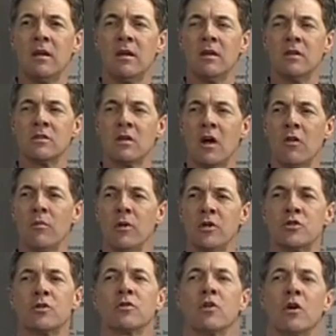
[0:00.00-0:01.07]
it's all the
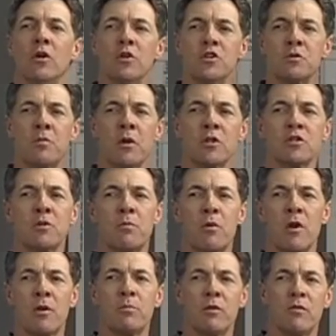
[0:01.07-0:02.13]
ministry of the Holy Spirit to
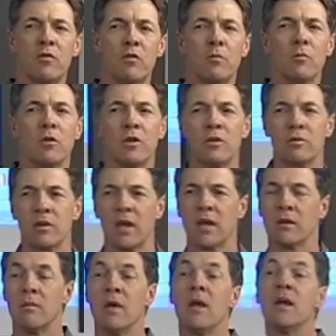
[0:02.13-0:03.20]
prep you for the millennial
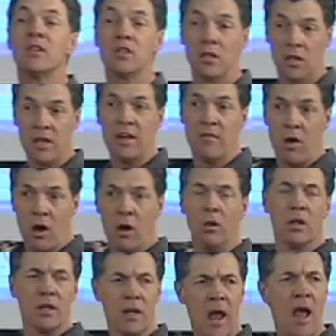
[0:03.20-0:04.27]
kingdom. To live
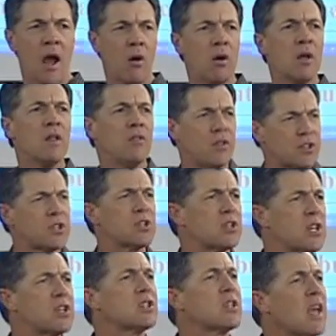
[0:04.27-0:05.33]
holy now. This is
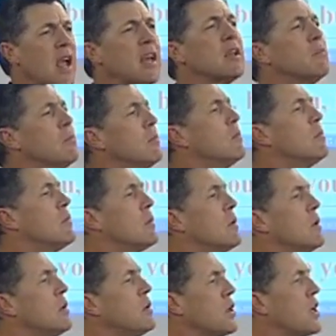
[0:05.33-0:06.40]
His kingdom.
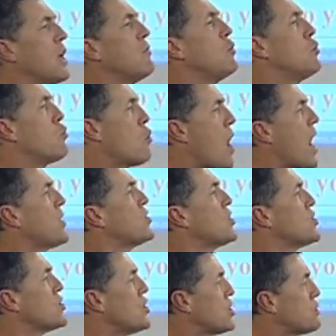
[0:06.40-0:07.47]
To give you
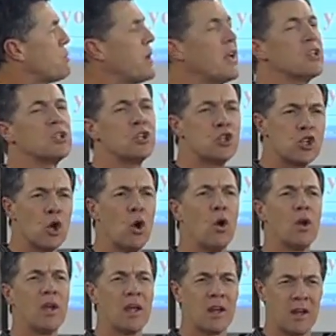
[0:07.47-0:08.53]
righteousness, peace, and
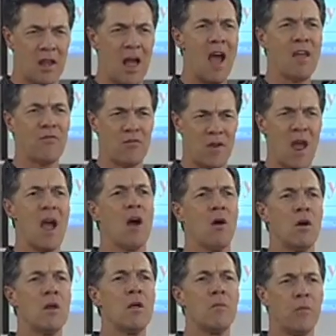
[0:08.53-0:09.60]
joy in life now,
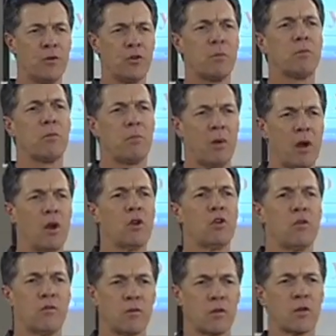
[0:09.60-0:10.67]
but to prepare
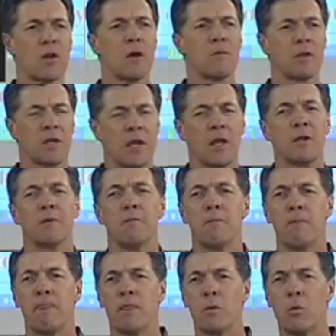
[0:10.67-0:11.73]
you for the coming kingdom.
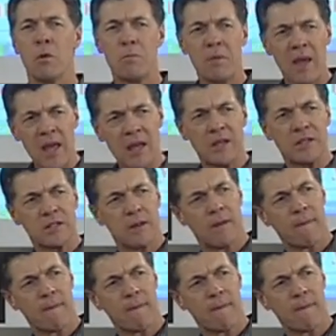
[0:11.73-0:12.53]
repent.